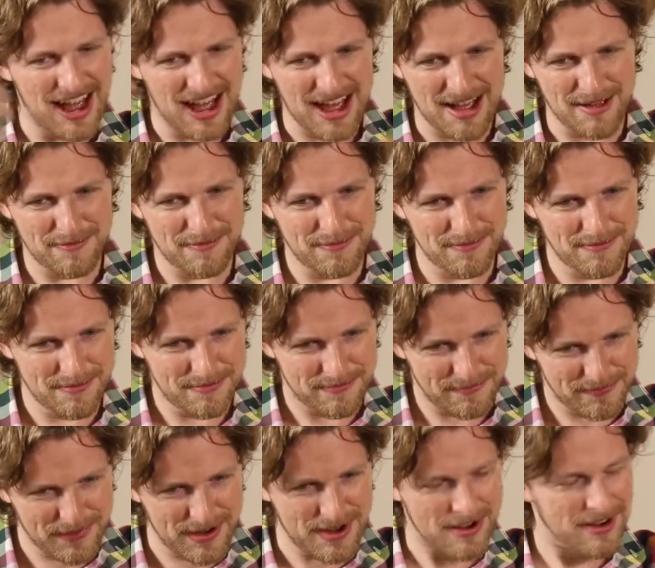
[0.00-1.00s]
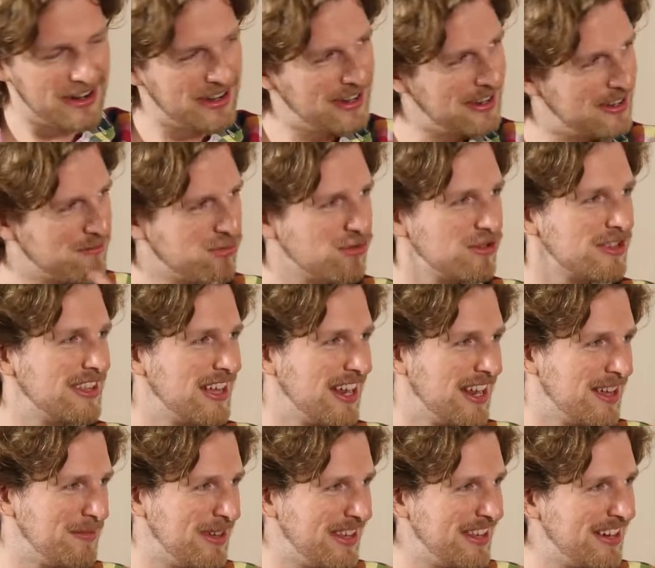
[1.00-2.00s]
I'm very important that
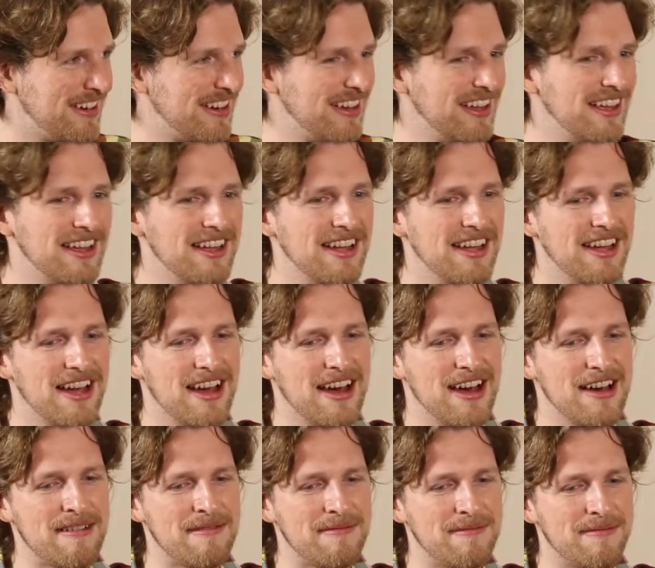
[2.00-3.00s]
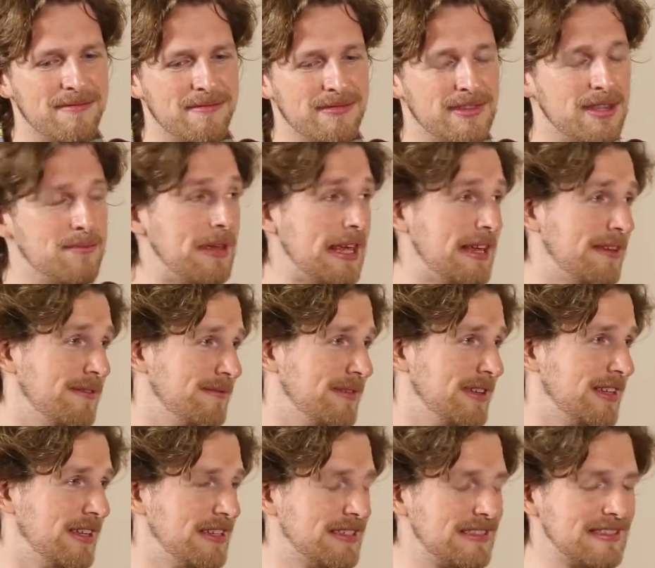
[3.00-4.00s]
I be there, to me,
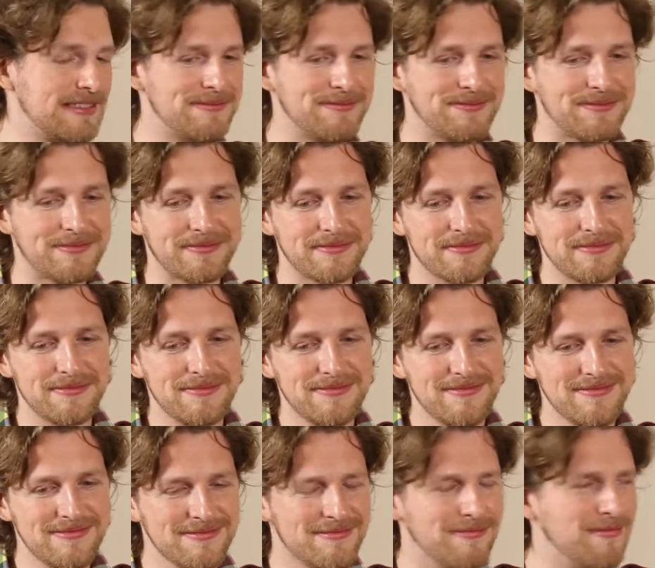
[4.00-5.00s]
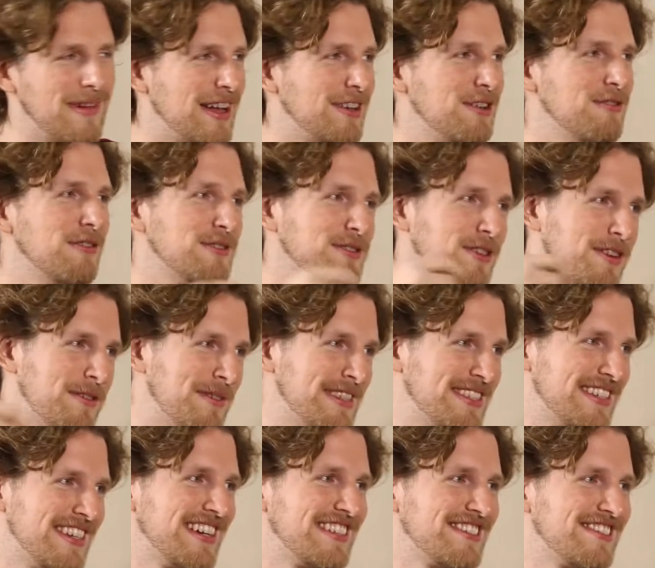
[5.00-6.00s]
at least. I knew I was going to
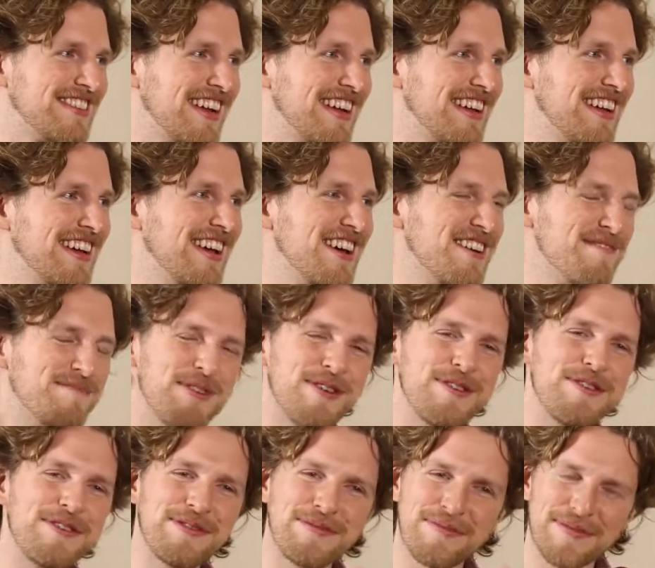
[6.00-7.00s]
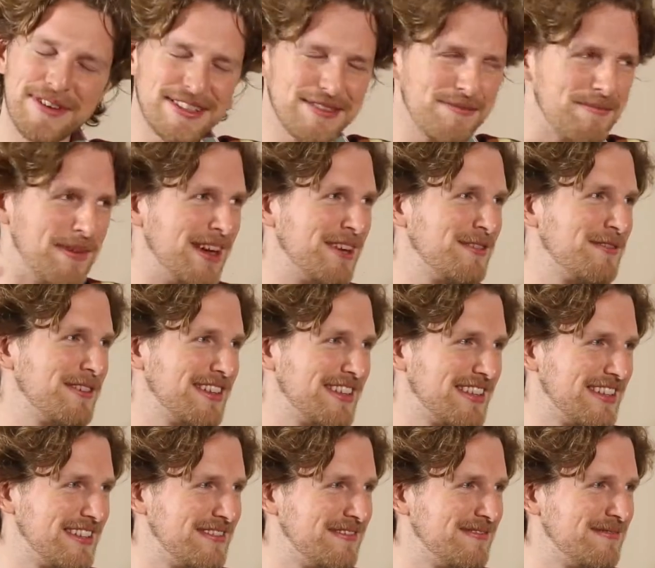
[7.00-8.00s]
miss it yesterday, both because of
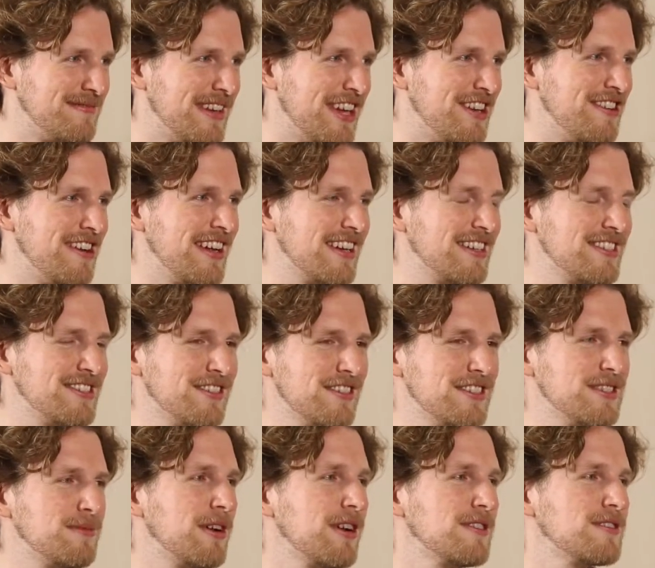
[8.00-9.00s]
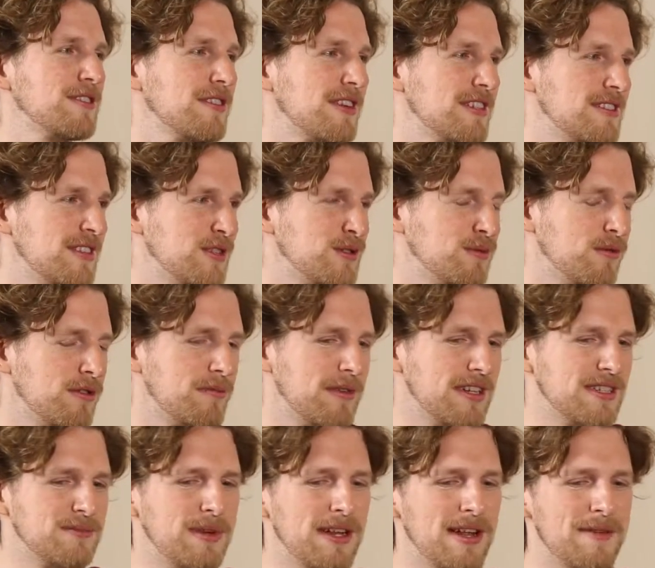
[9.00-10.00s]
bandwidth and internet concerns, but also because of this
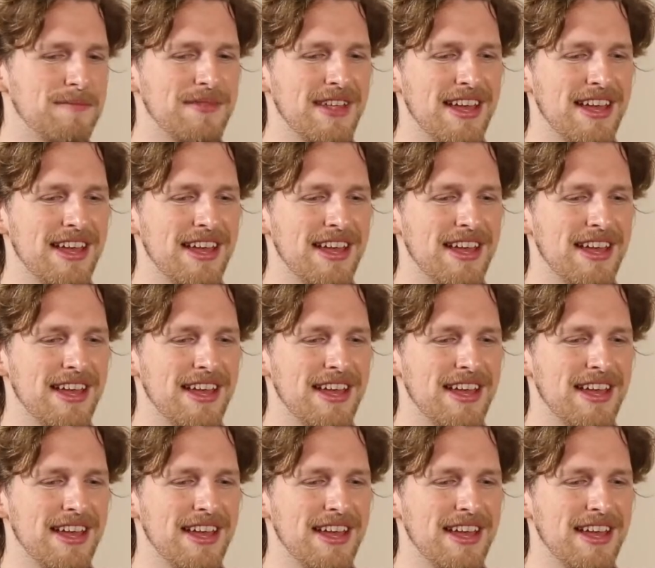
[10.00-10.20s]
WordPress meetup.